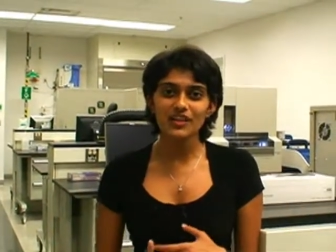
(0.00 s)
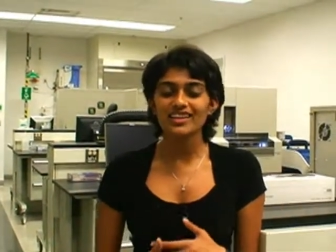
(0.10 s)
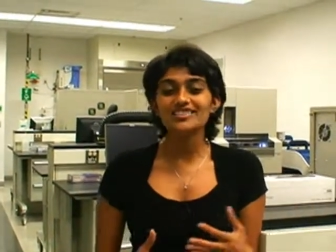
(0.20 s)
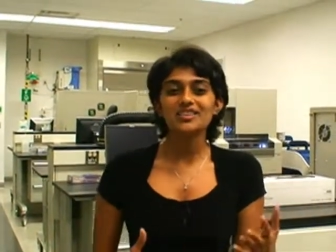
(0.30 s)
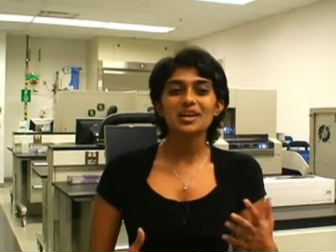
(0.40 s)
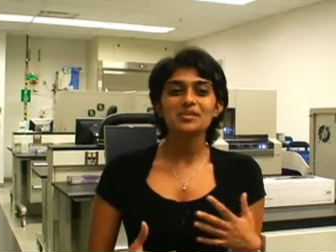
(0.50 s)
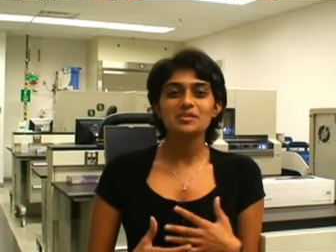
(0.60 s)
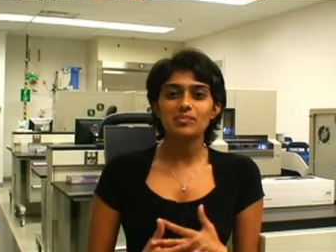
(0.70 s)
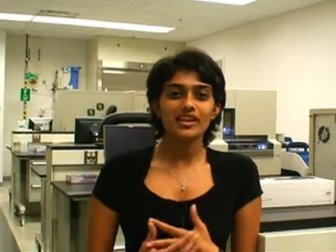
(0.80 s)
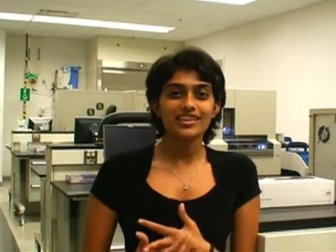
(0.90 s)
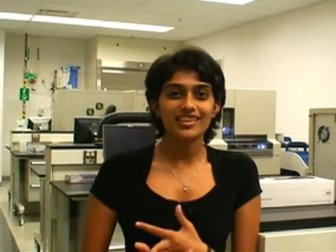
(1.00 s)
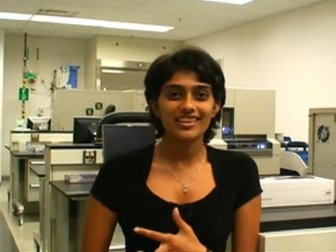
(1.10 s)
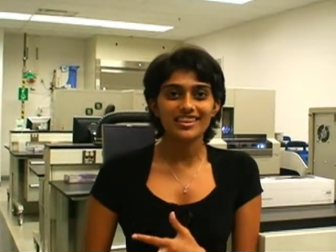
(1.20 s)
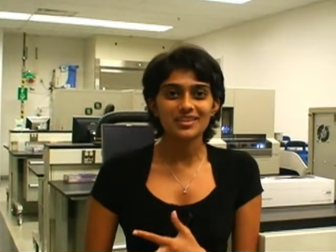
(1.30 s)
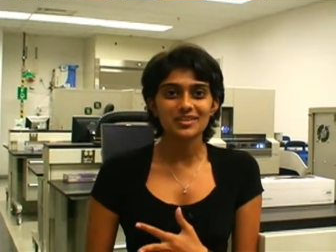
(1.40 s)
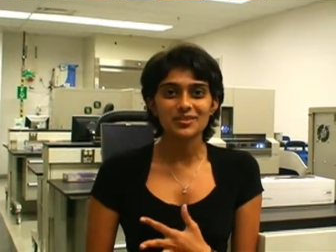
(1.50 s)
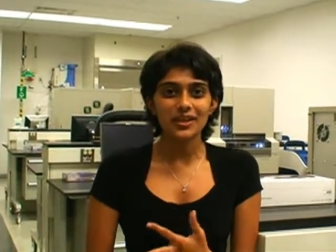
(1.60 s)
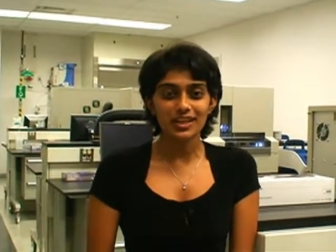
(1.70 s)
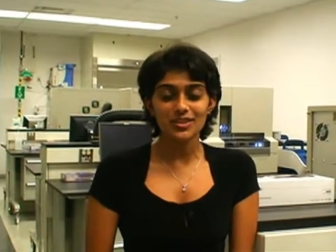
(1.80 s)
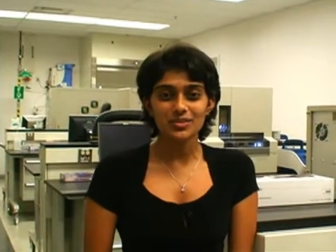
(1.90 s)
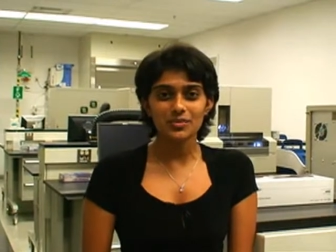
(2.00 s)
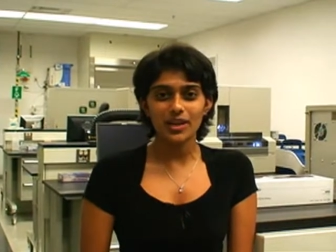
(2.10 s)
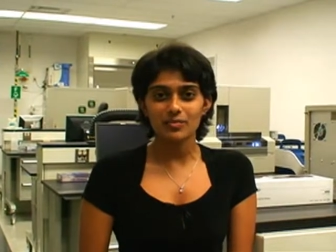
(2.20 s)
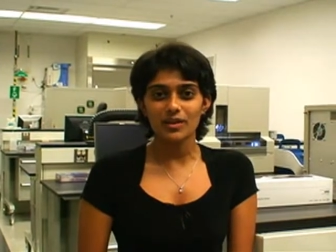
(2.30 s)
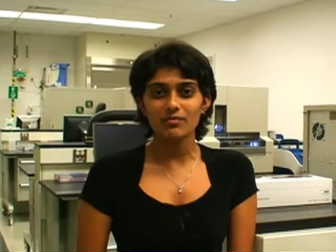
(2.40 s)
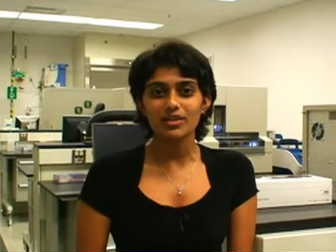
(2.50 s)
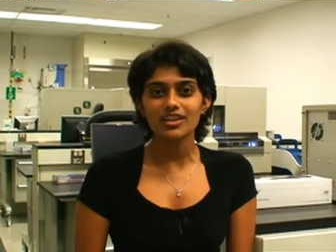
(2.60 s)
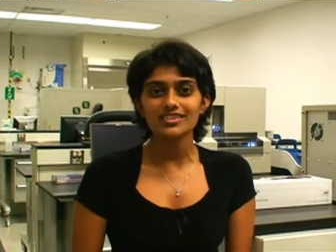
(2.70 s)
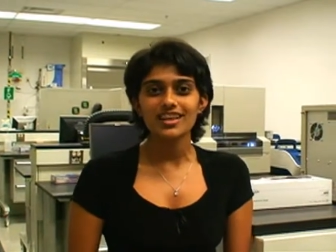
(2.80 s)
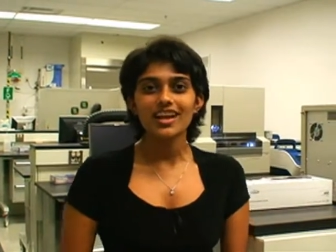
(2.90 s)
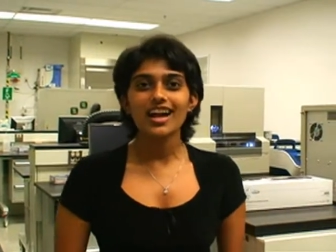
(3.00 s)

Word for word: I just thought I was plain lucky to get into AB because